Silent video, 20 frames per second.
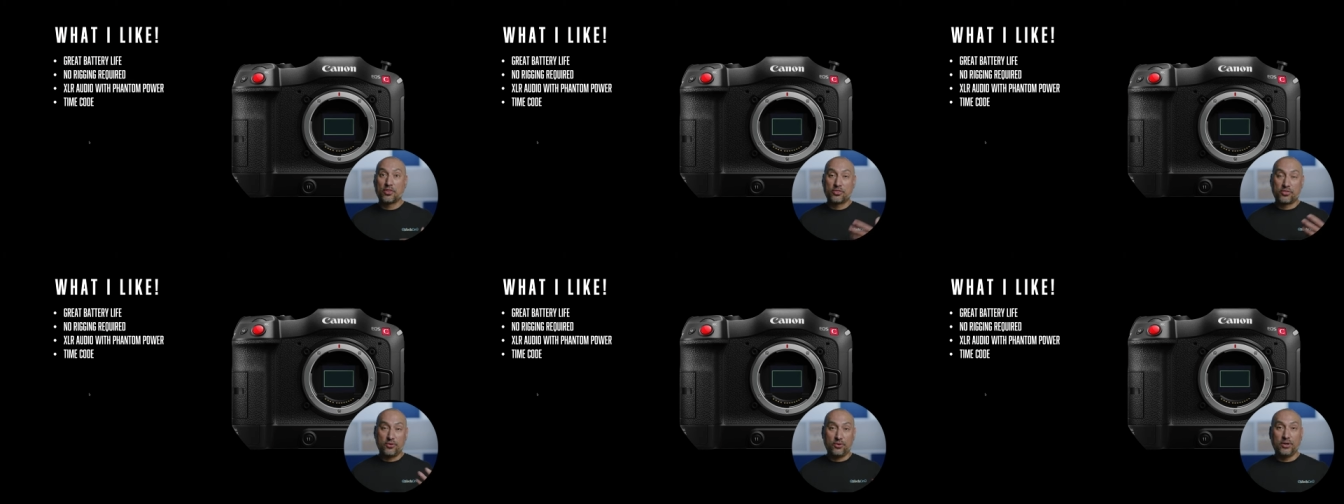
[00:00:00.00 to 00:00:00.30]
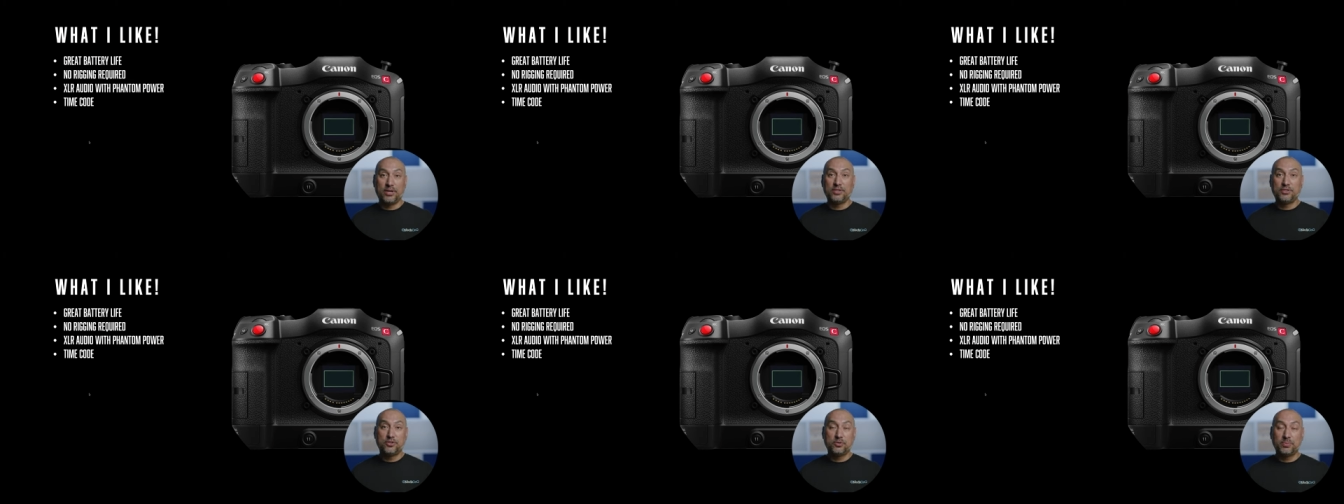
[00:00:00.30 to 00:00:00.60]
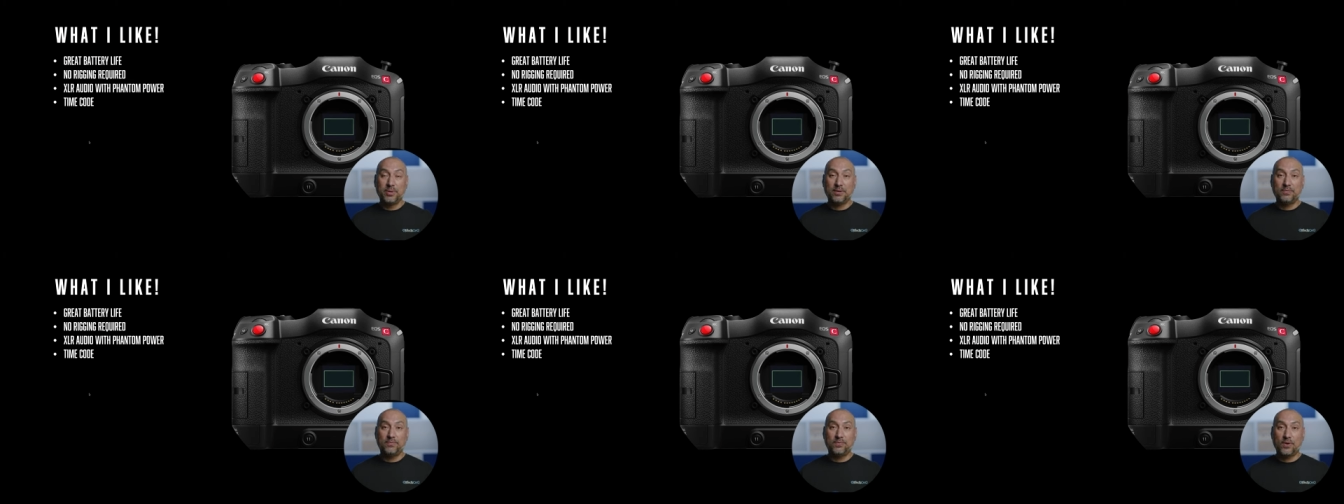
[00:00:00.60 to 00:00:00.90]

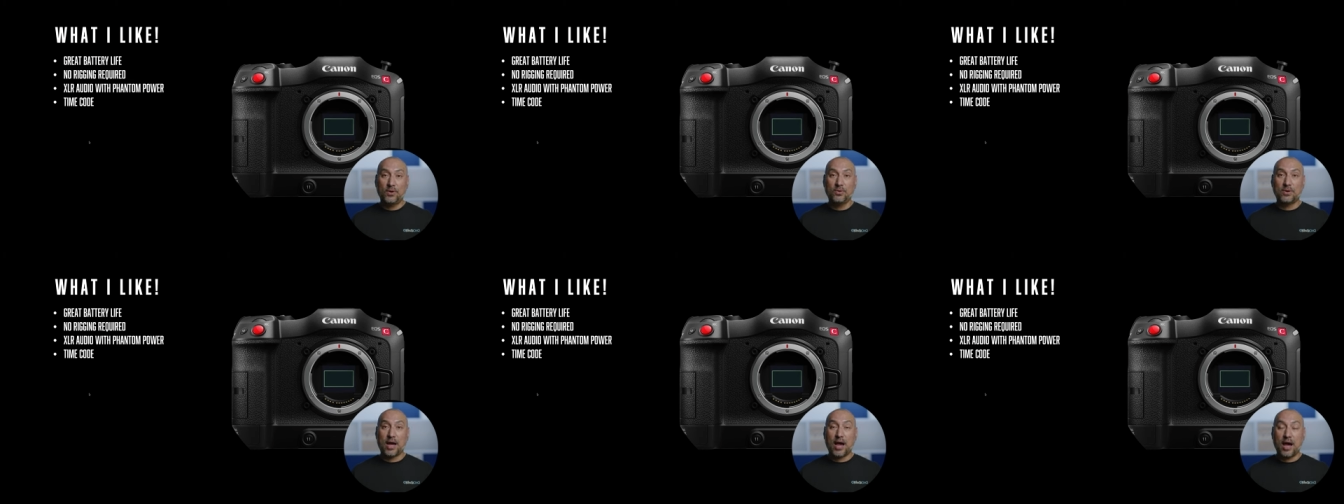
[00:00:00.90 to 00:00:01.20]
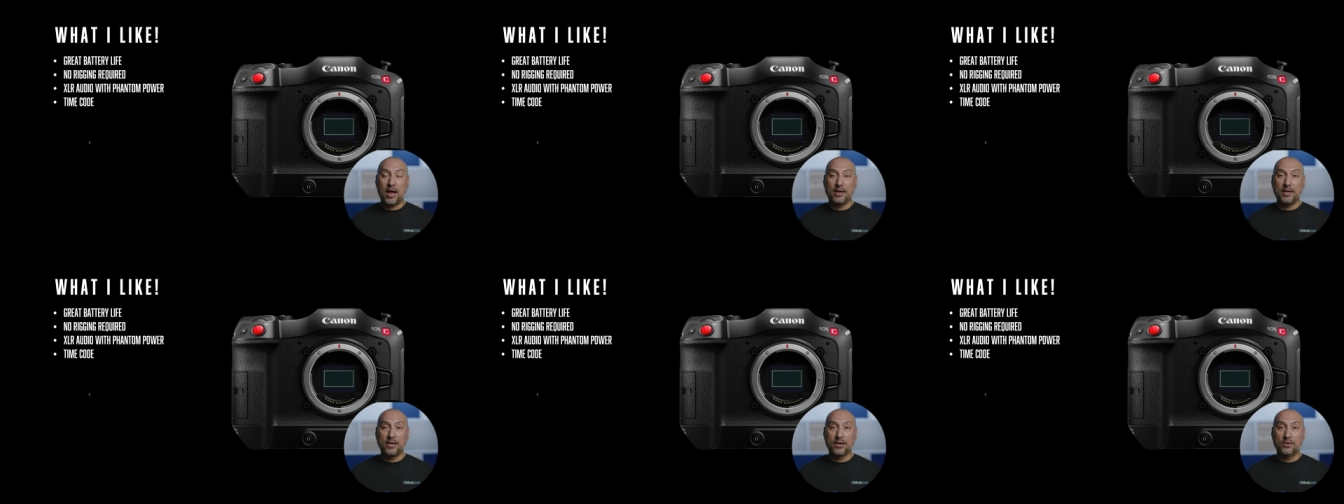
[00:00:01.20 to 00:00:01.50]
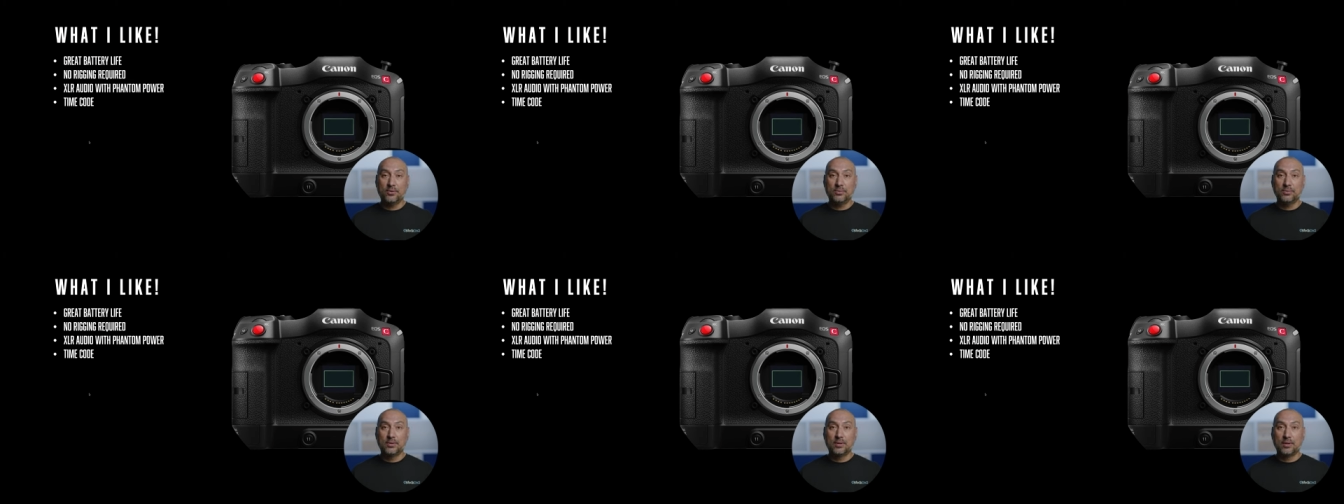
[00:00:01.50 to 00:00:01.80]
32-bit float
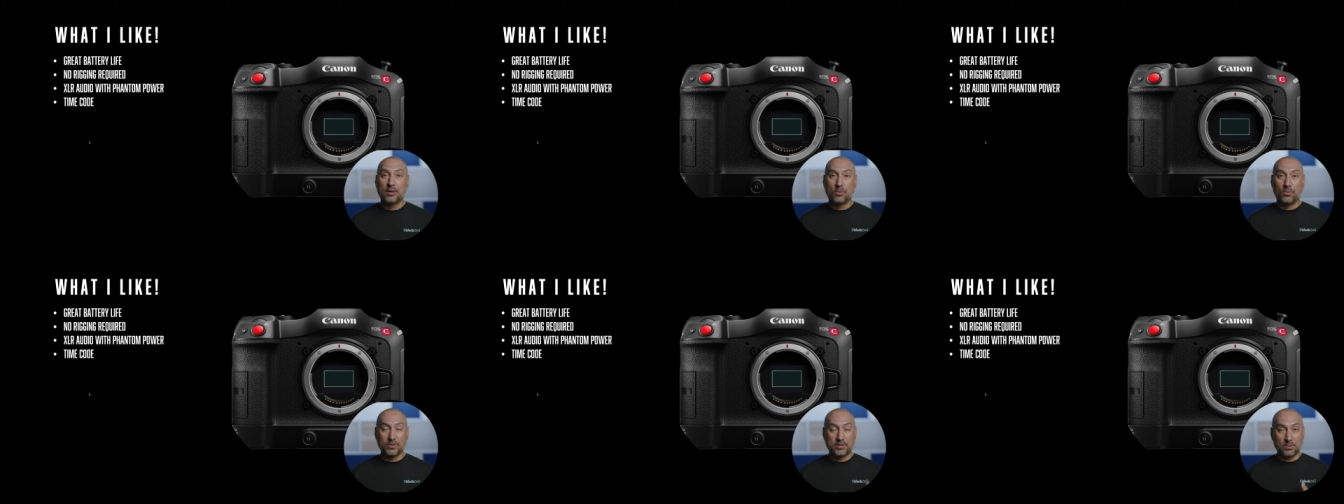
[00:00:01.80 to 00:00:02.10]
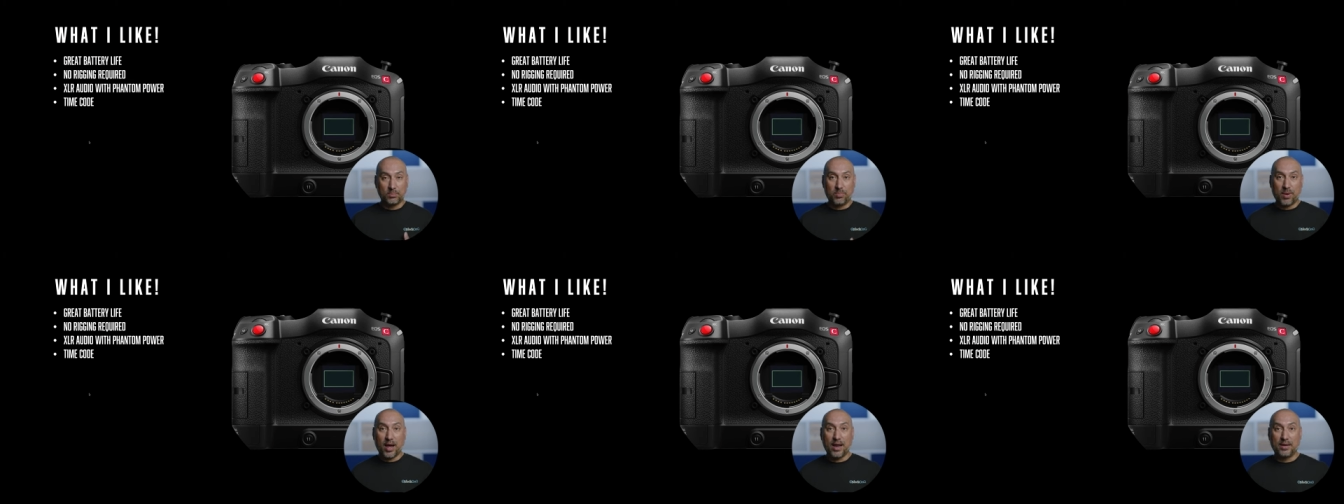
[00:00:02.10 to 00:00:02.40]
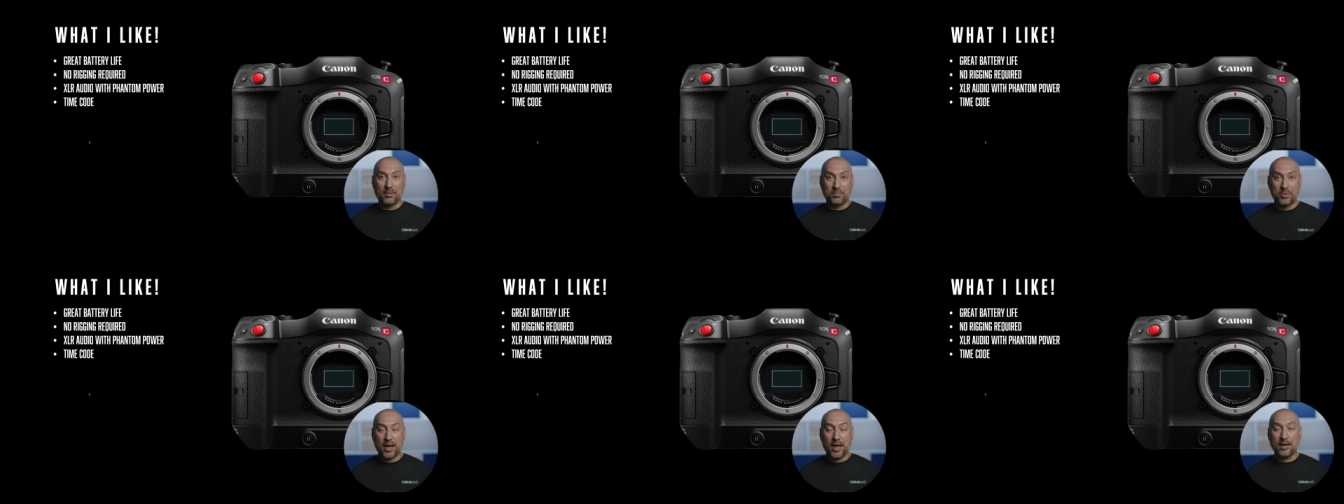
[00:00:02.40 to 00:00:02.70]
audio with a
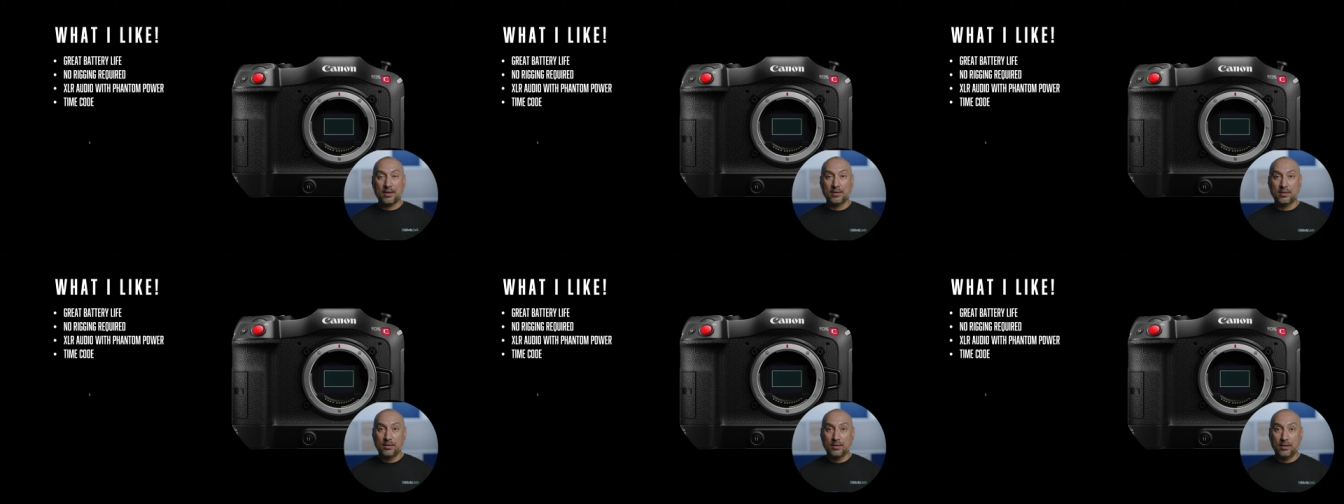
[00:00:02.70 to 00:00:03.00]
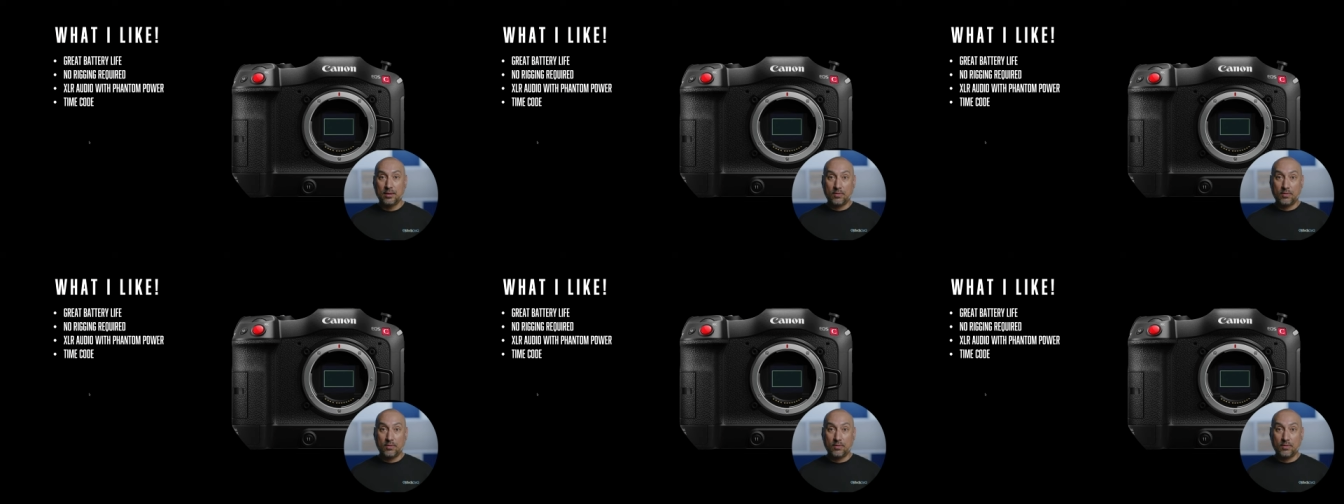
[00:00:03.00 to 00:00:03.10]
body pack